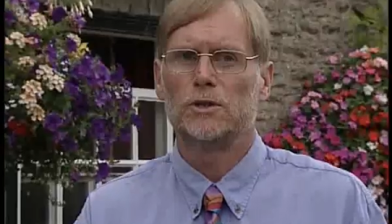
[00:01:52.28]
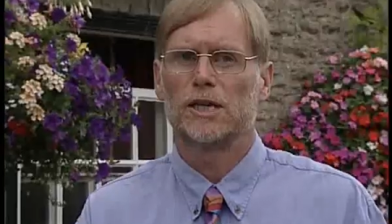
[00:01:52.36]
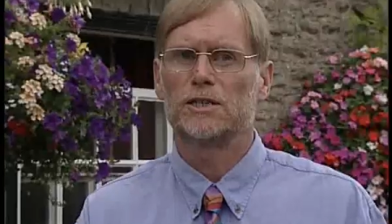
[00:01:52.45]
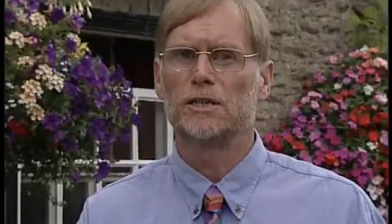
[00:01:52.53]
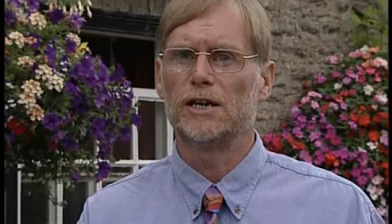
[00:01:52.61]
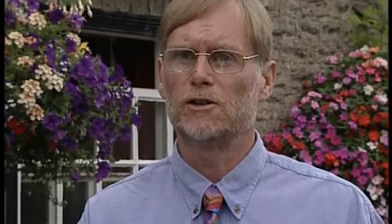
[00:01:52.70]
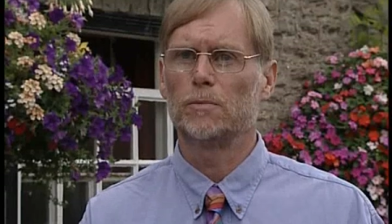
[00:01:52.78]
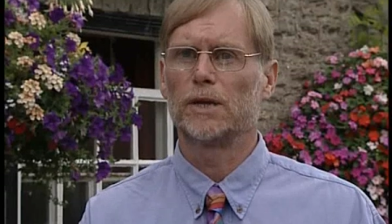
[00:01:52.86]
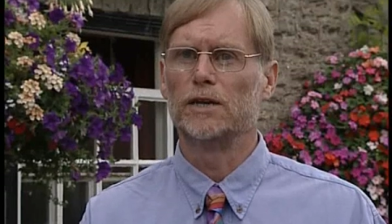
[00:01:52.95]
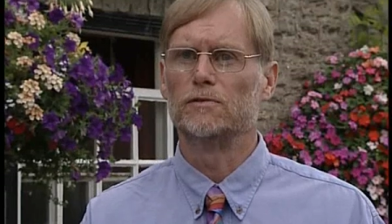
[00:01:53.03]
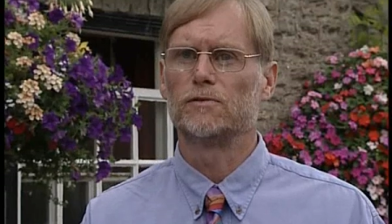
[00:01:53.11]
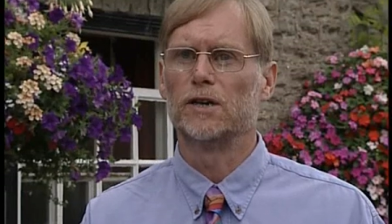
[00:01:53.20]
you let an
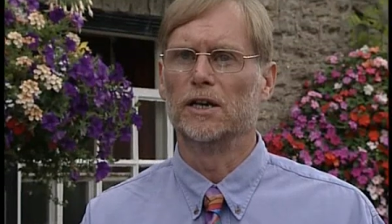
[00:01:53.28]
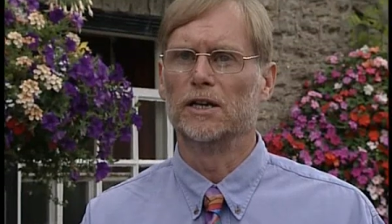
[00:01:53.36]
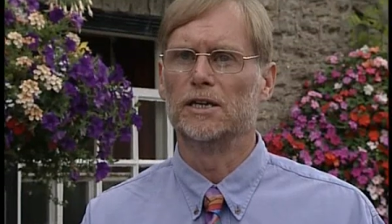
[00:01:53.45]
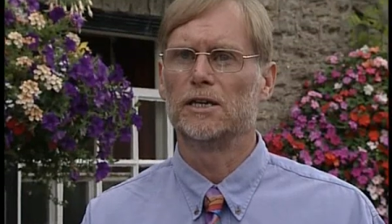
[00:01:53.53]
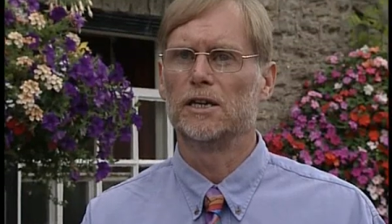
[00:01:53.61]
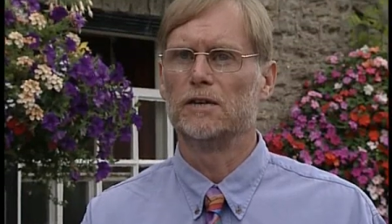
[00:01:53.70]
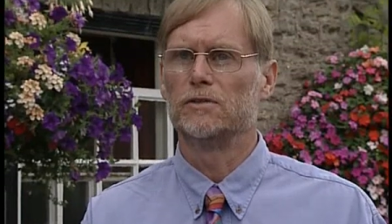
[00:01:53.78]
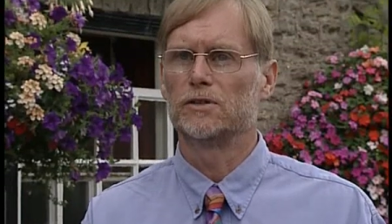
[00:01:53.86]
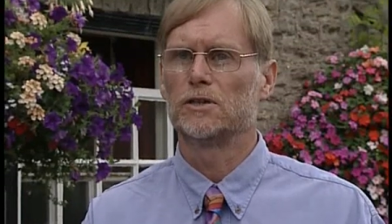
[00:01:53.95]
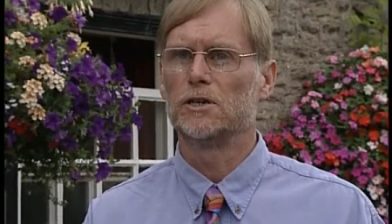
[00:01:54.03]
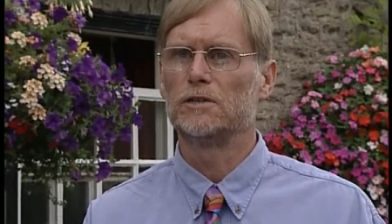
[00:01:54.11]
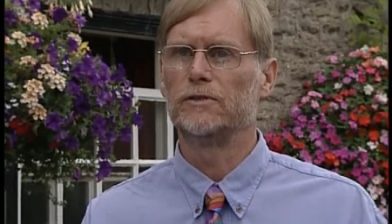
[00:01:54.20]
aeroplane fly if a
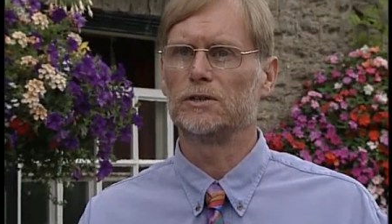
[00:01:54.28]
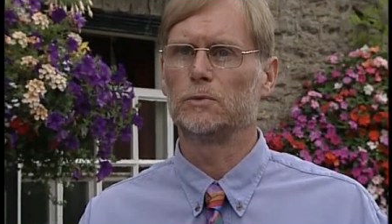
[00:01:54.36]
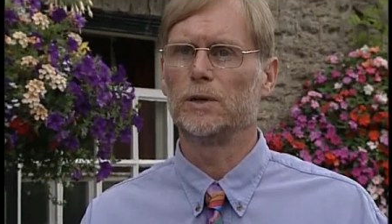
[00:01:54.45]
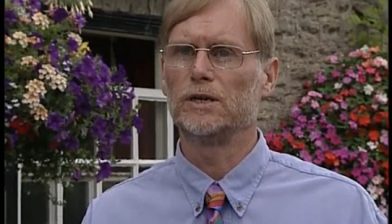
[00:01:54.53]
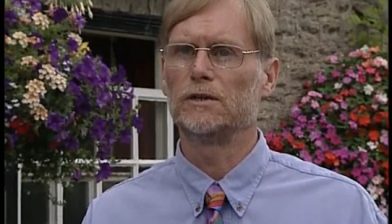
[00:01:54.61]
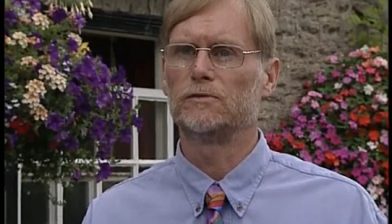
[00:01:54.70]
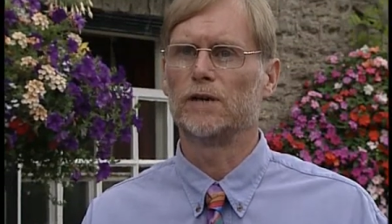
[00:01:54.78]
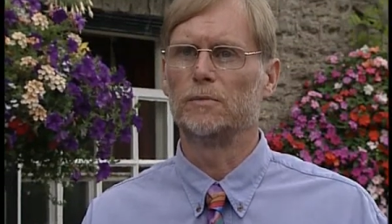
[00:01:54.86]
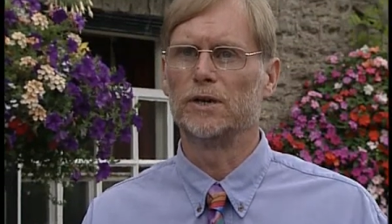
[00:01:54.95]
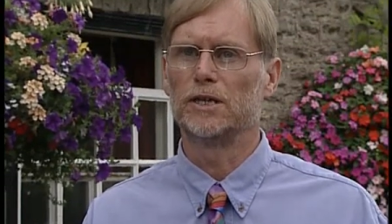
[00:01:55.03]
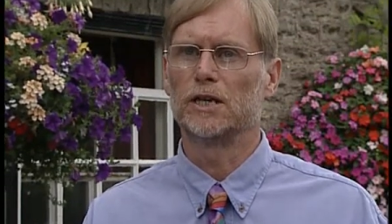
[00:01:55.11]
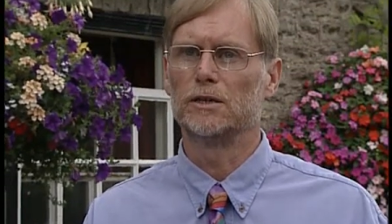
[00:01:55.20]
third of its wing
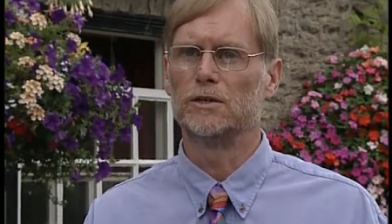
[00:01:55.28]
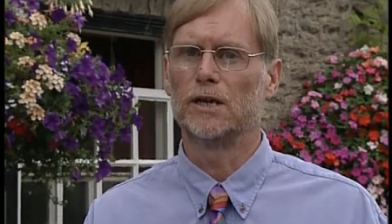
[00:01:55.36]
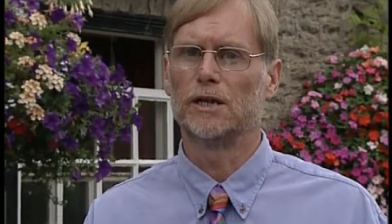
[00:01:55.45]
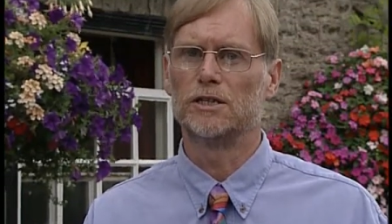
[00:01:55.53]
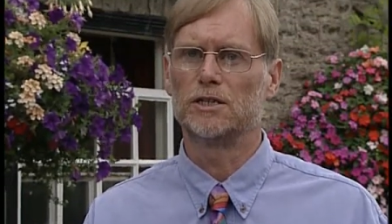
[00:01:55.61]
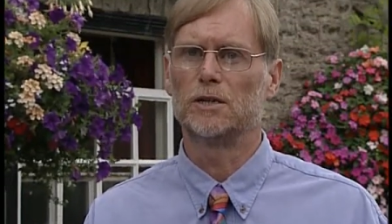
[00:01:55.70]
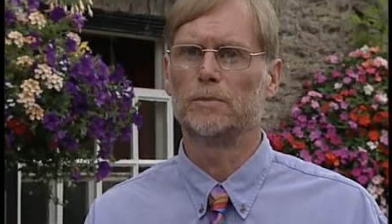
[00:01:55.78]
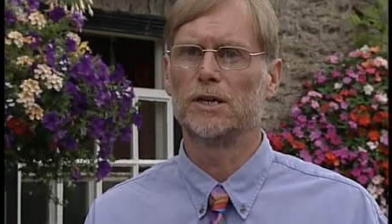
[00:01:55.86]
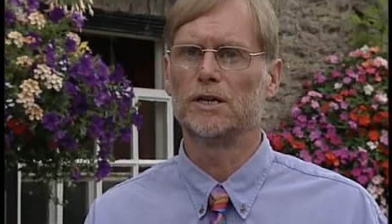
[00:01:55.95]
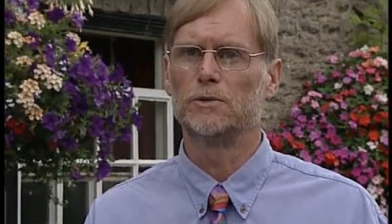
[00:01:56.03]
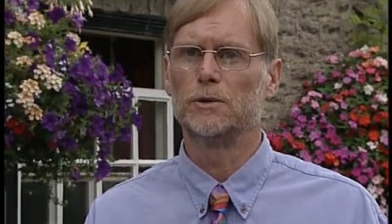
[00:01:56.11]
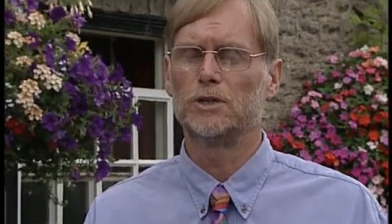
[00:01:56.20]
fabric had, had
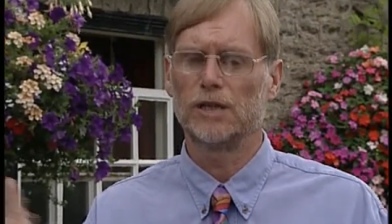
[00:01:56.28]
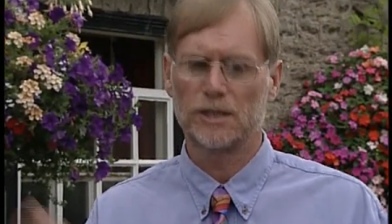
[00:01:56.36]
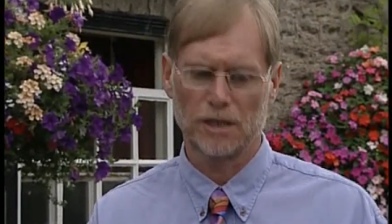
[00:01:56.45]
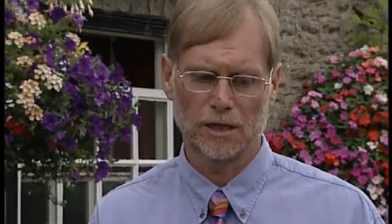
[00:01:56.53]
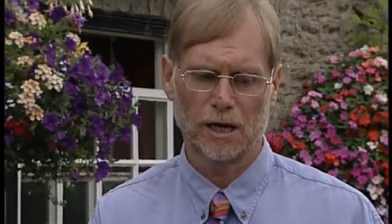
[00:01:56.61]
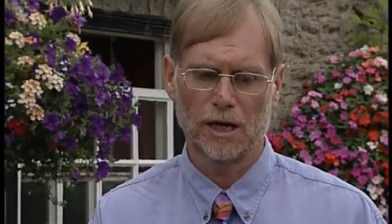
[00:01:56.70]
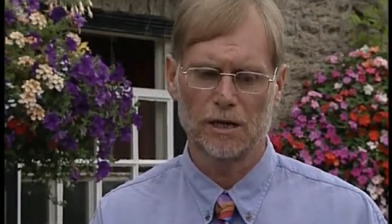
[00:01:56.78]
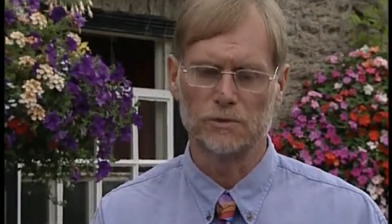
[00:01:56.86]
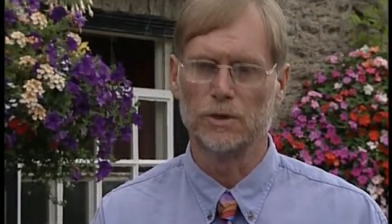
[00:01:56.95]
disappeared? Would you let a car